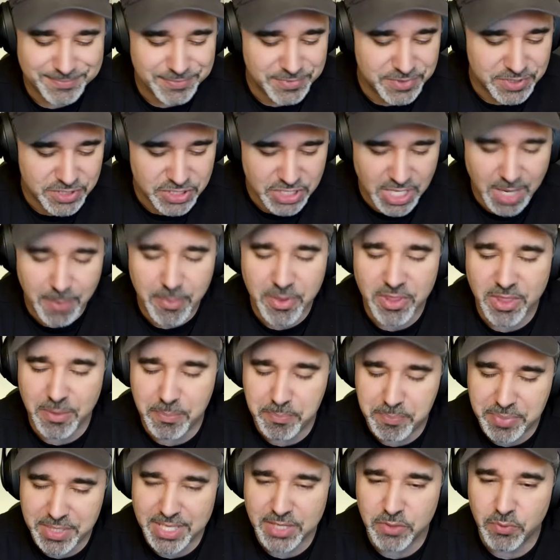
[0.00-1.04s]
some of the
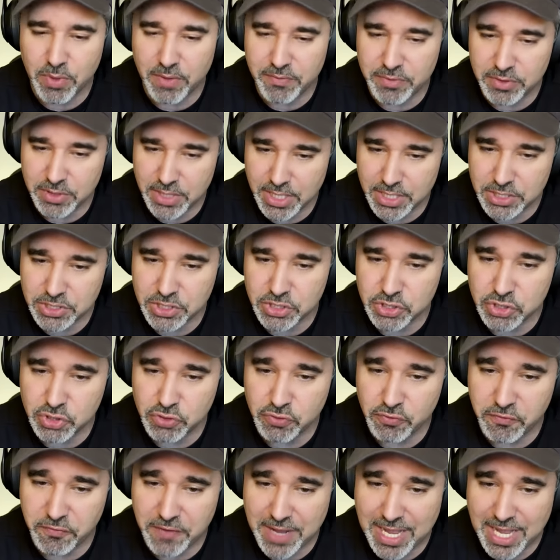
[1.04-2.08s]
big revelations you
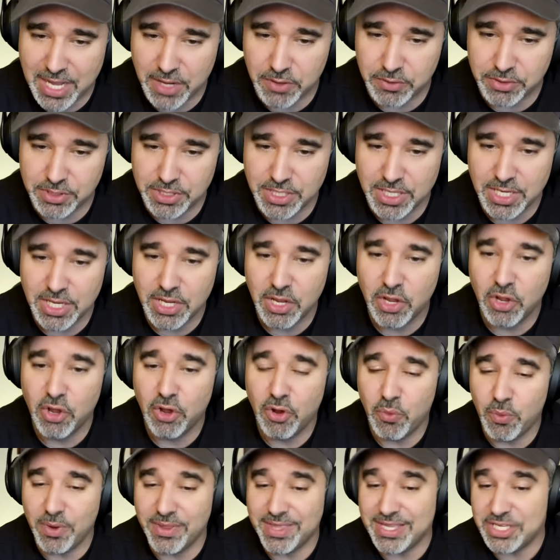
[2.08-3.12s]
found
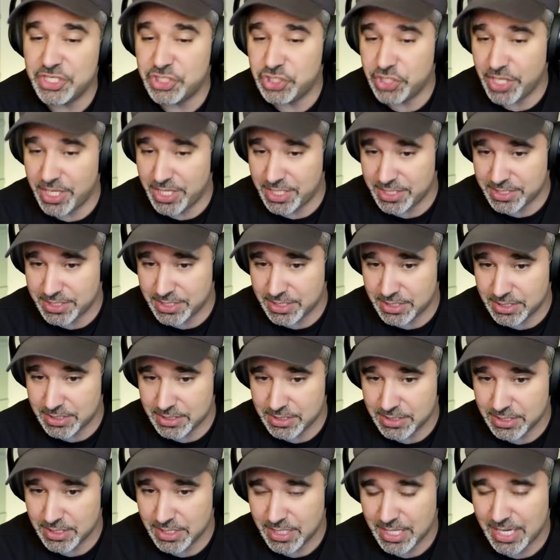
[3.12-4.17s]
within
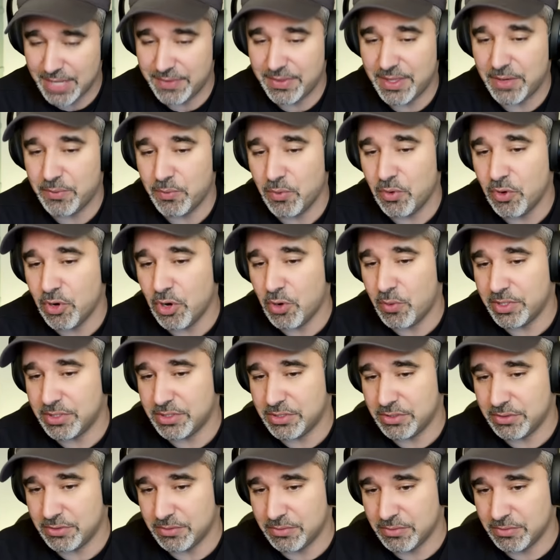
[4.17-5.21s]
Genesis, and then we'll go
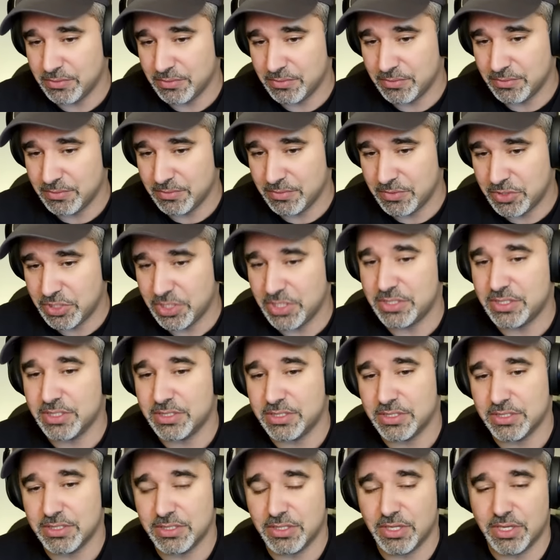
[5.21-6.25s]
into Jesus
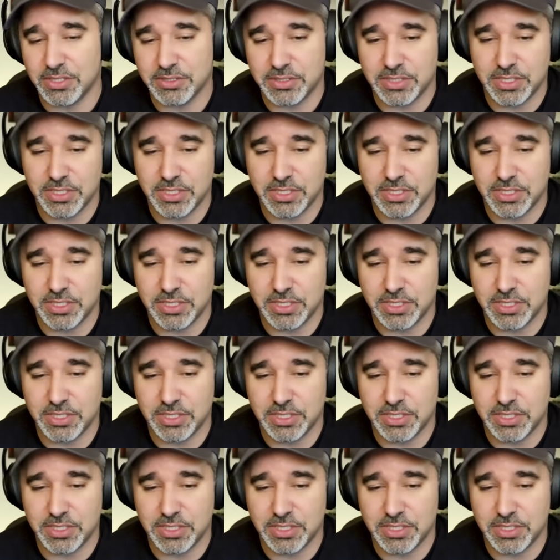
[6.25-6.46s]
is lost